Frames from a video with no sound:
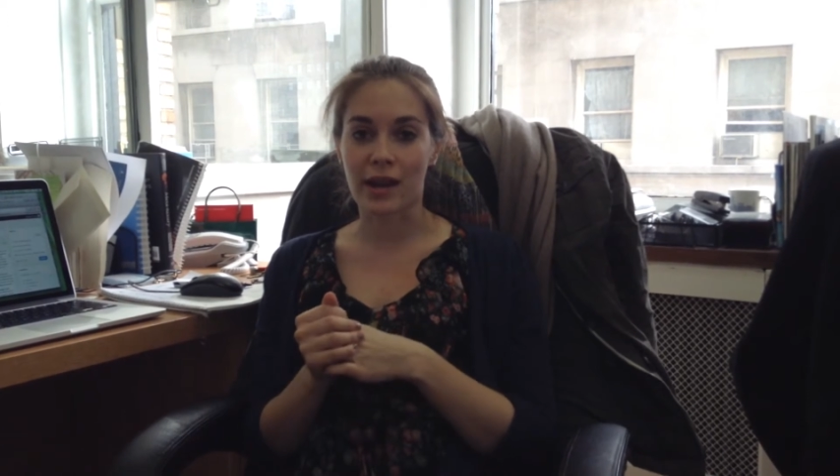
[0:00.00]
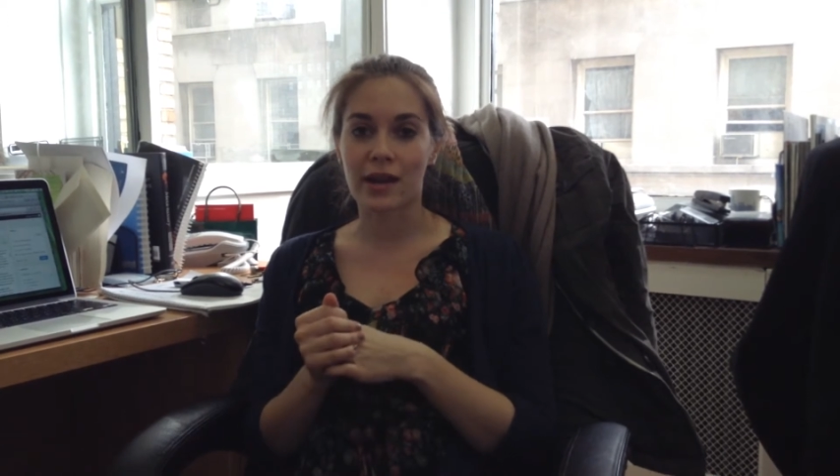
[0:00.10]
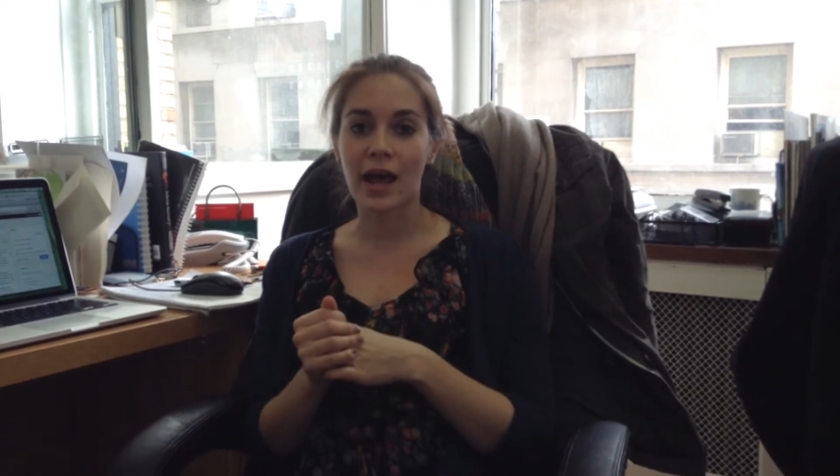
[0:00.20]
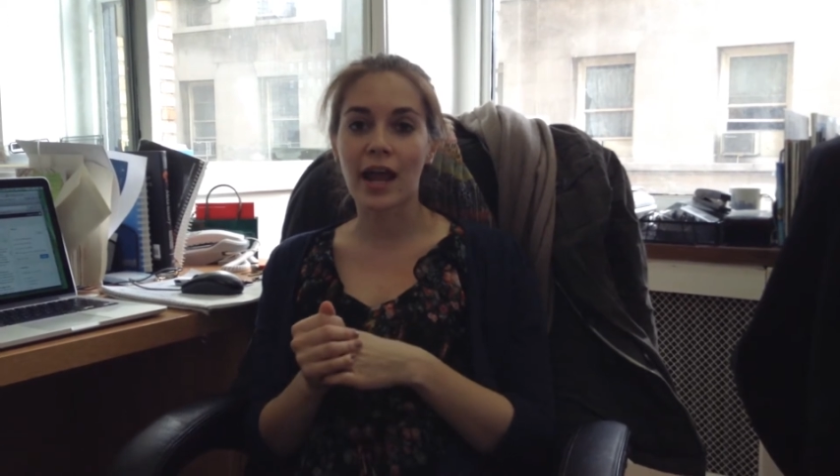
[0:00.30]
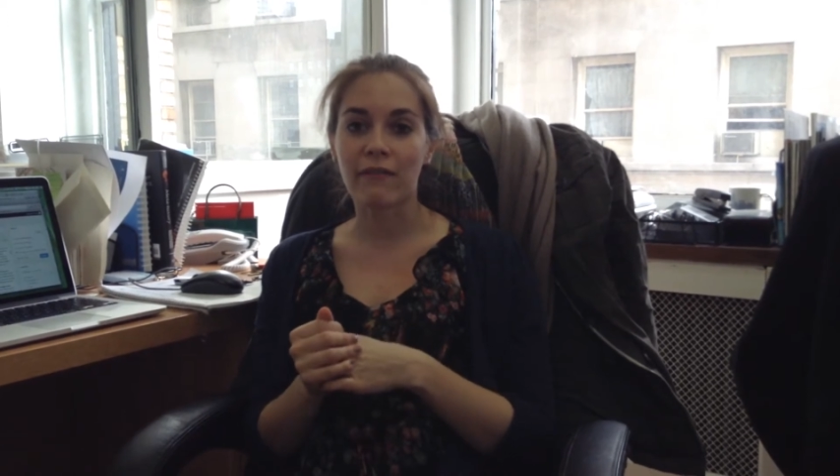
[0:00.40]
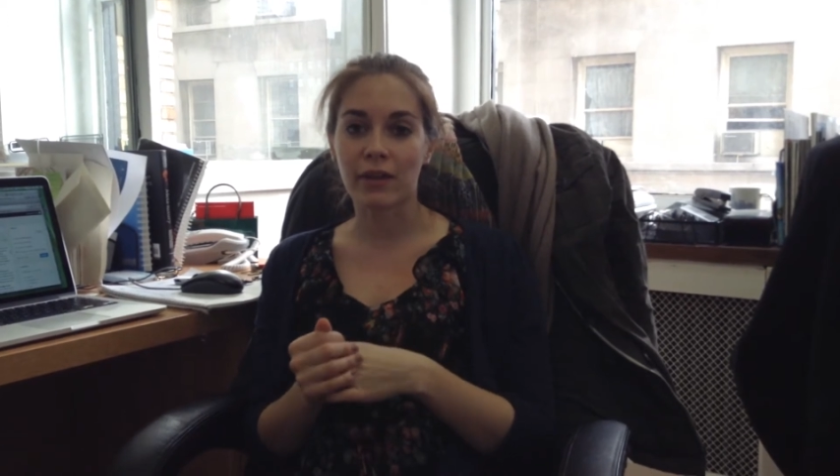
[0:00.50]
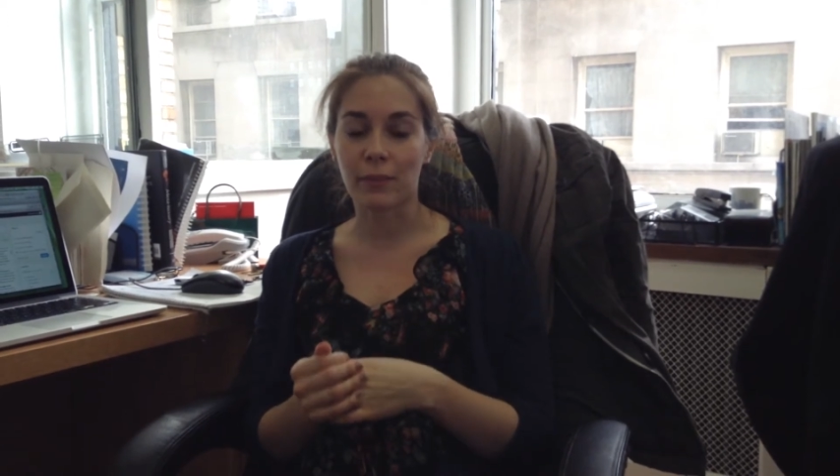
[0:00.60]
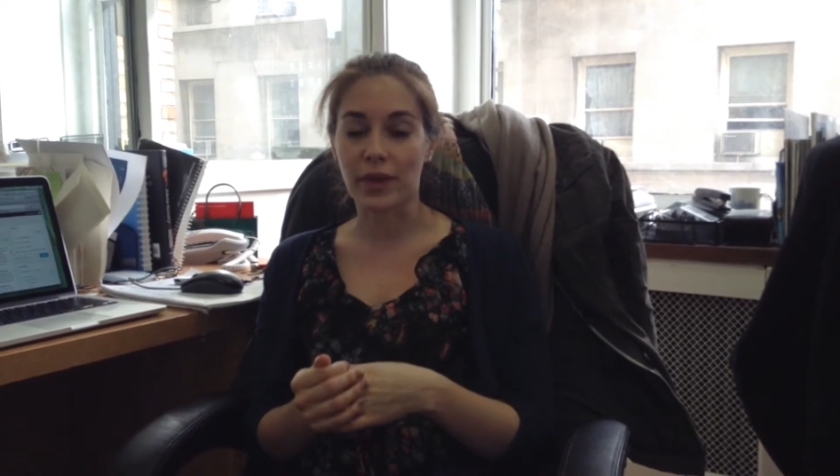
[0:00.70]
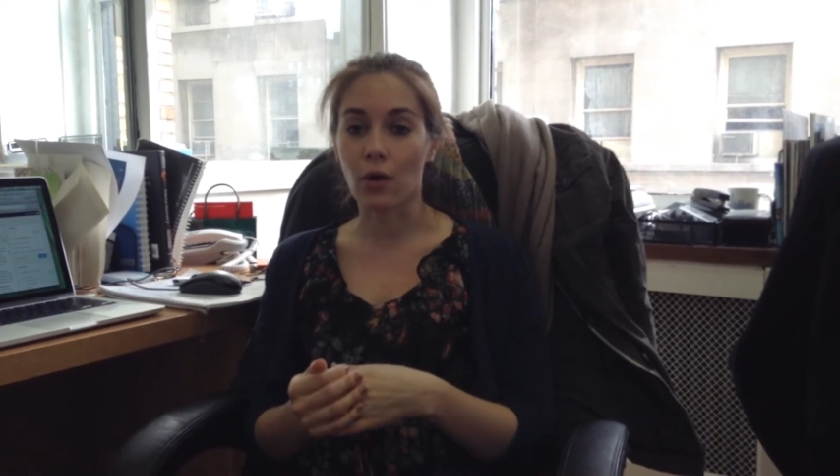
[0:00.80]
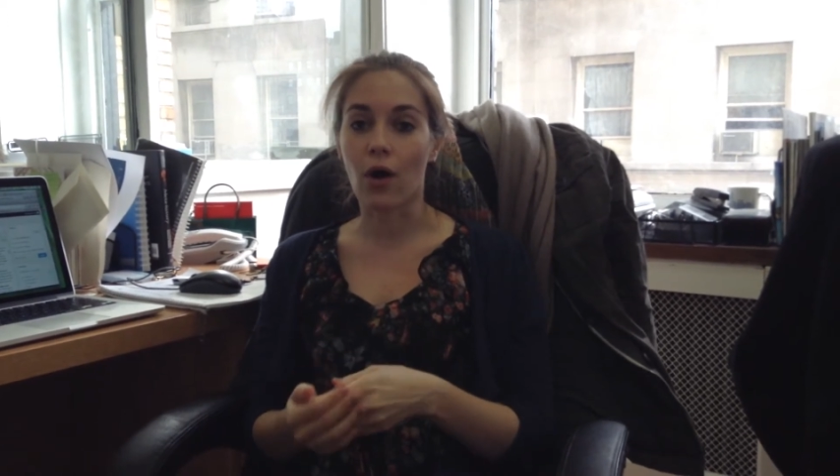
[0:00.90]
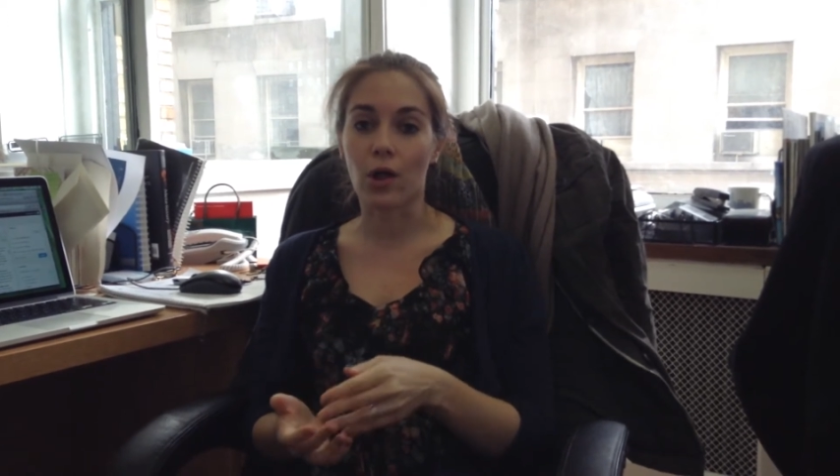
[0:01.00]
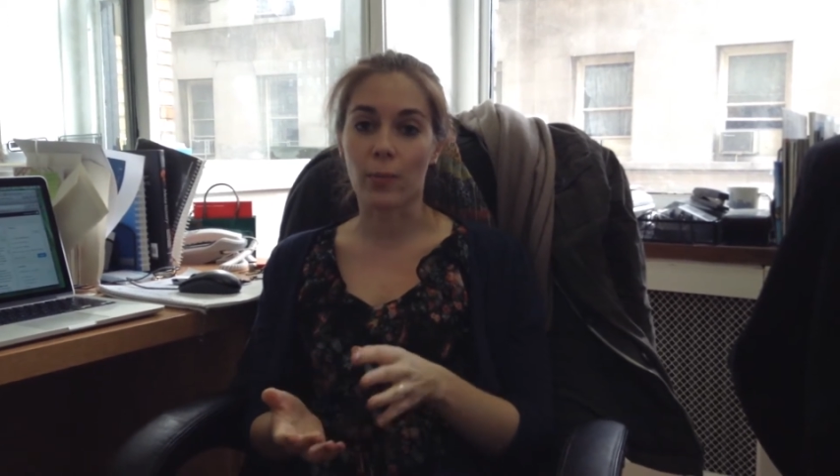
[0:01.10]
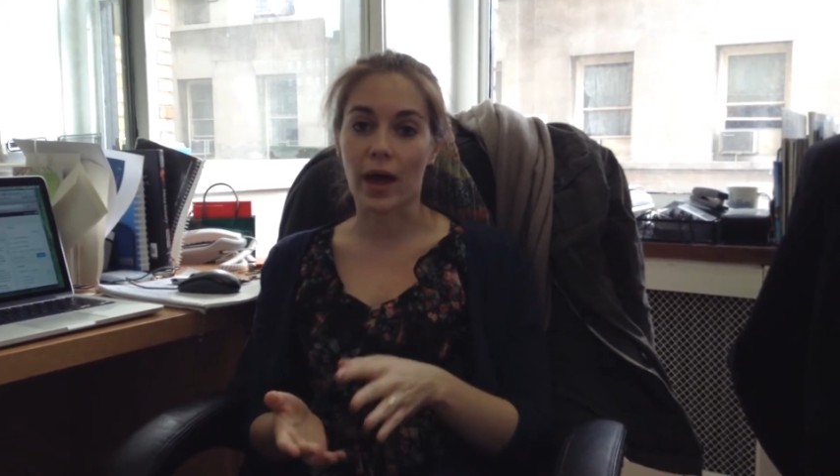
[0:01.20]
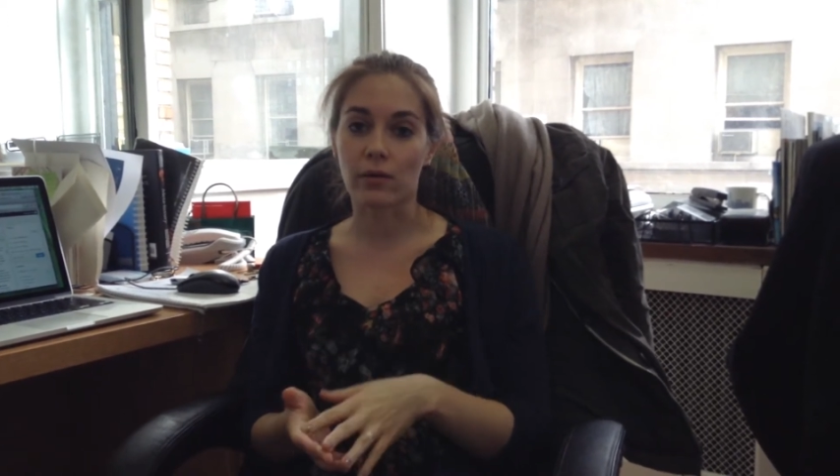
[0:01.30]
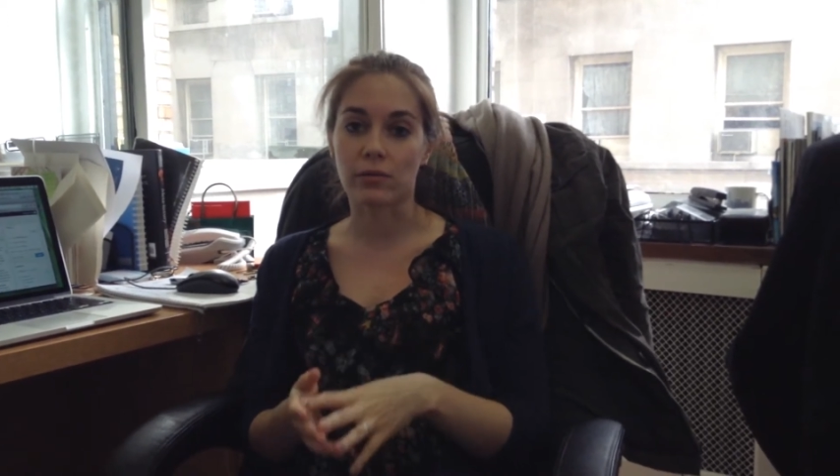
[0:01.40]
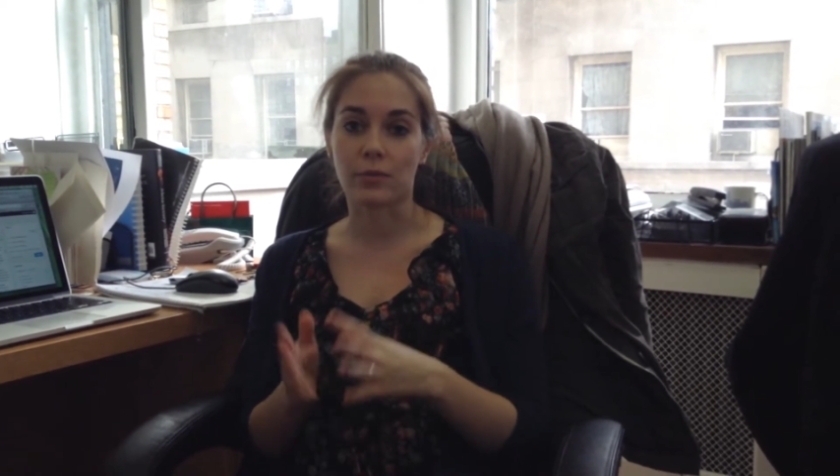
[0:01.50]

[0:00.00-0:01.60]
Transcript: not having it be all about